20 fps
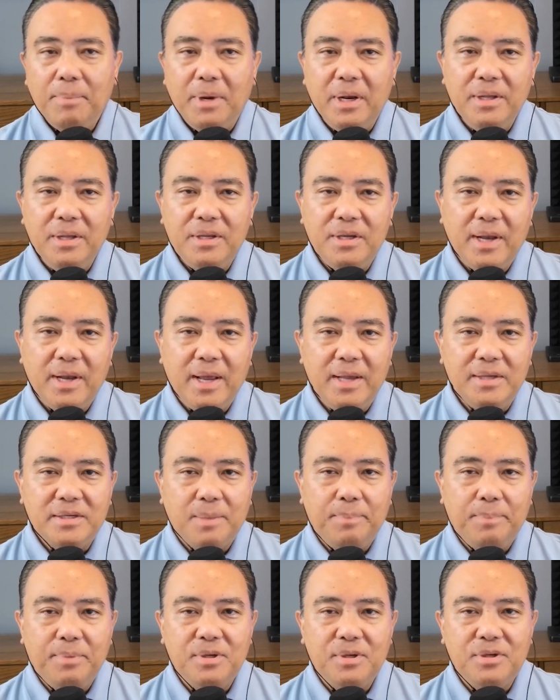But in today's
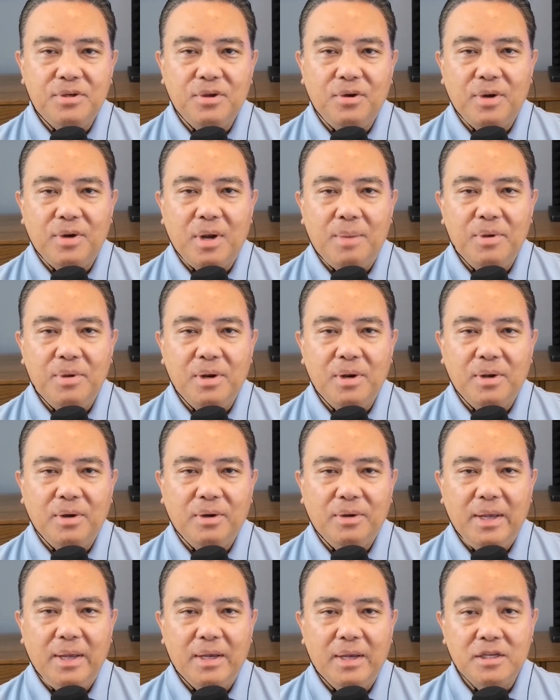episode, I'm going to
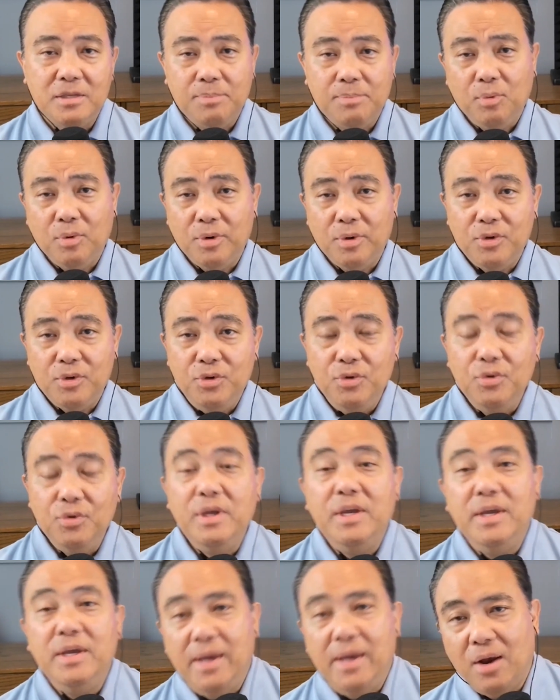explore two
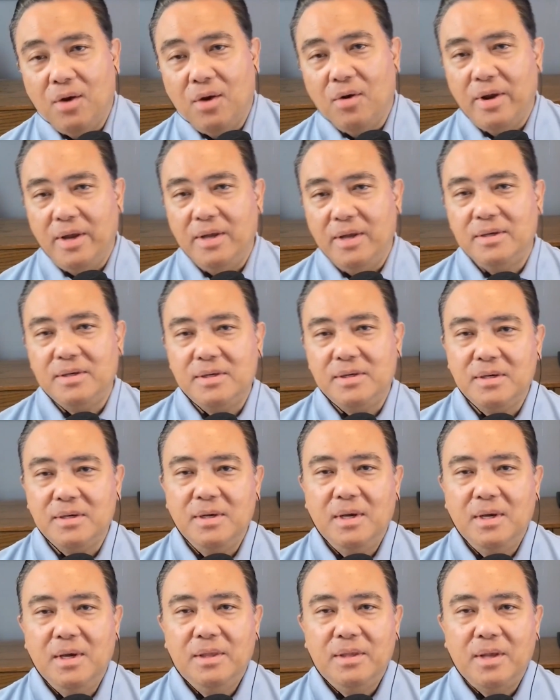key areas
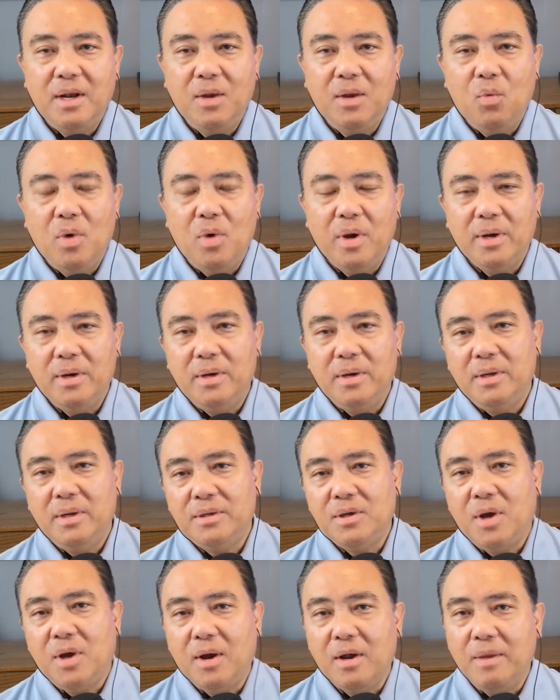that I wanted to
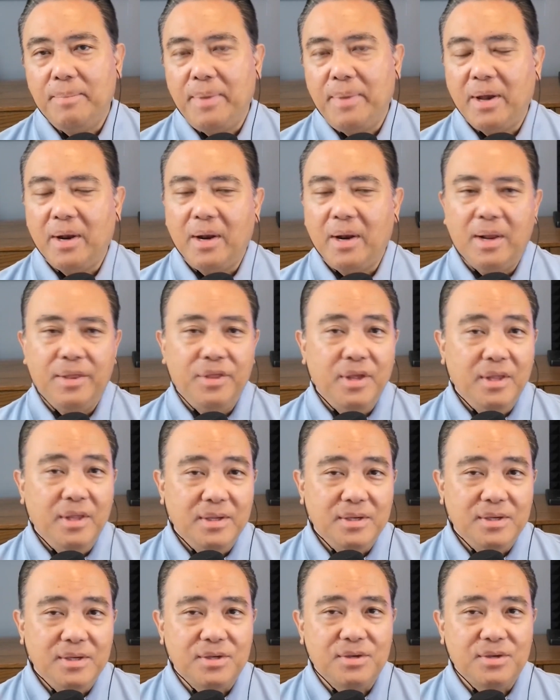talk about. And I
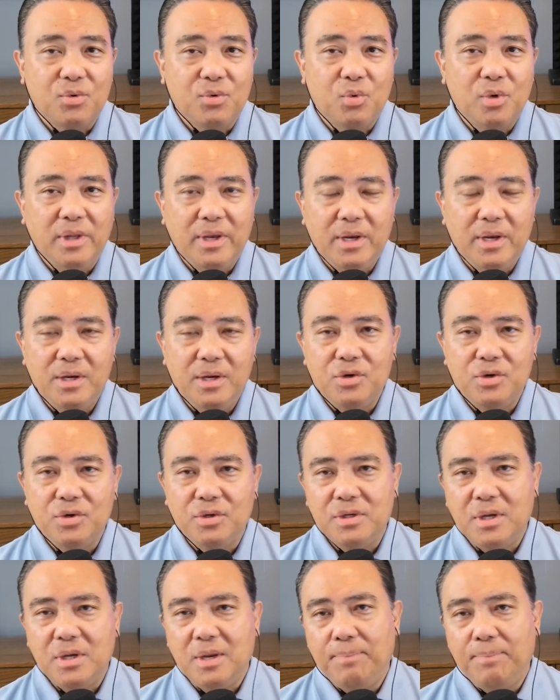think this is a really
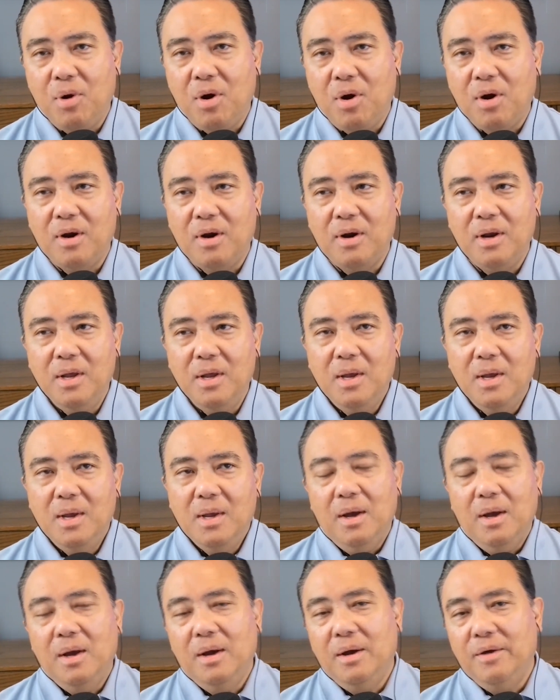interesting part
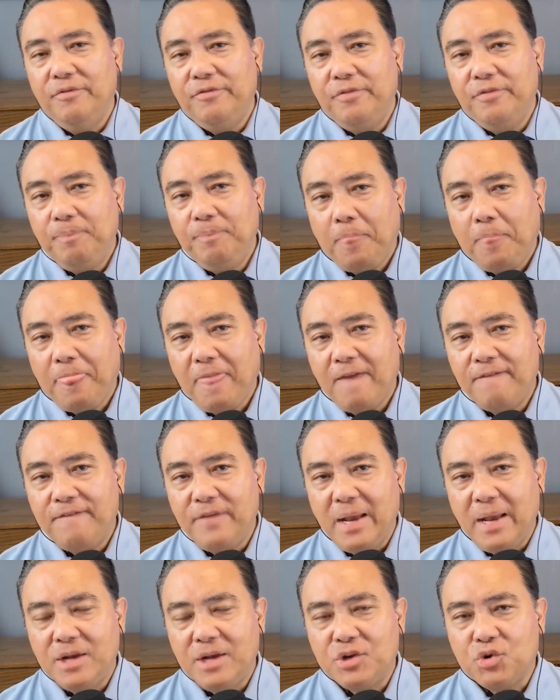of the
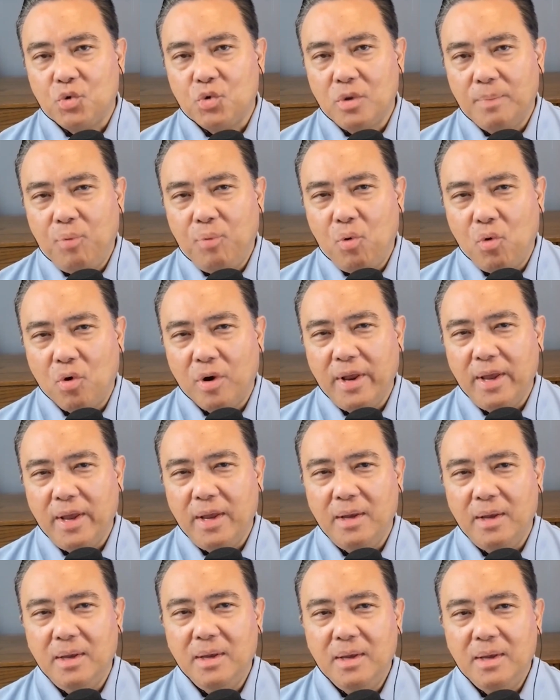financial
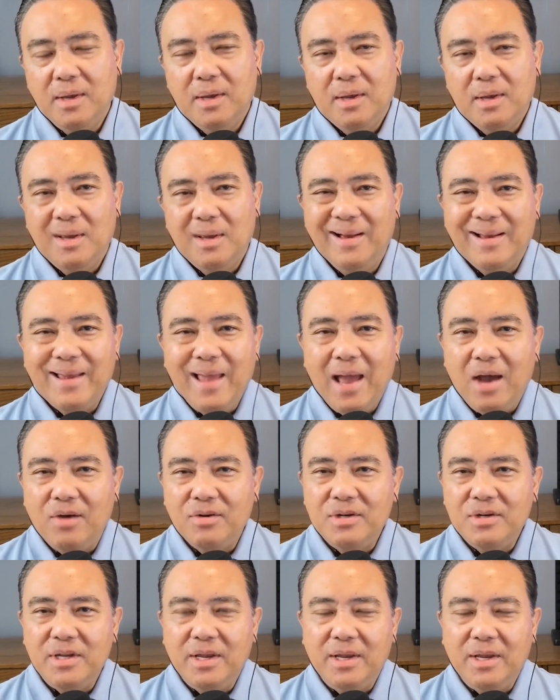reporting,
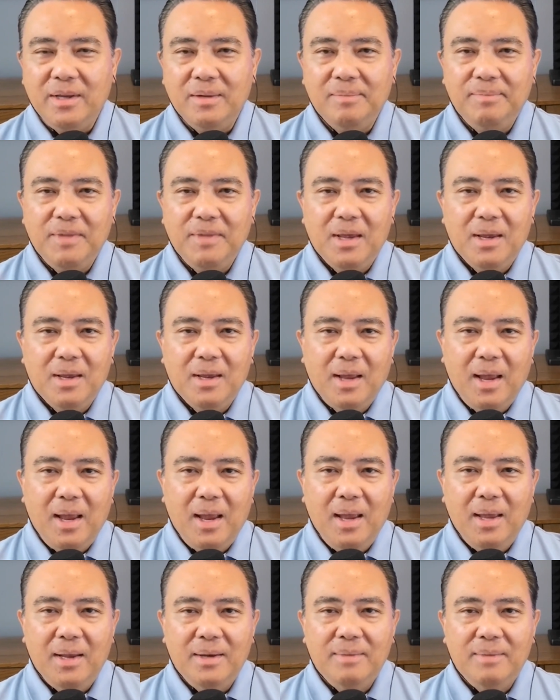accounting,
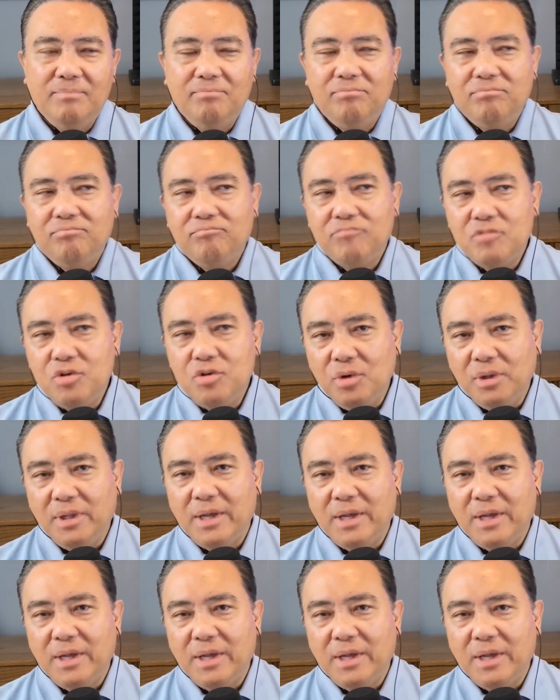and to a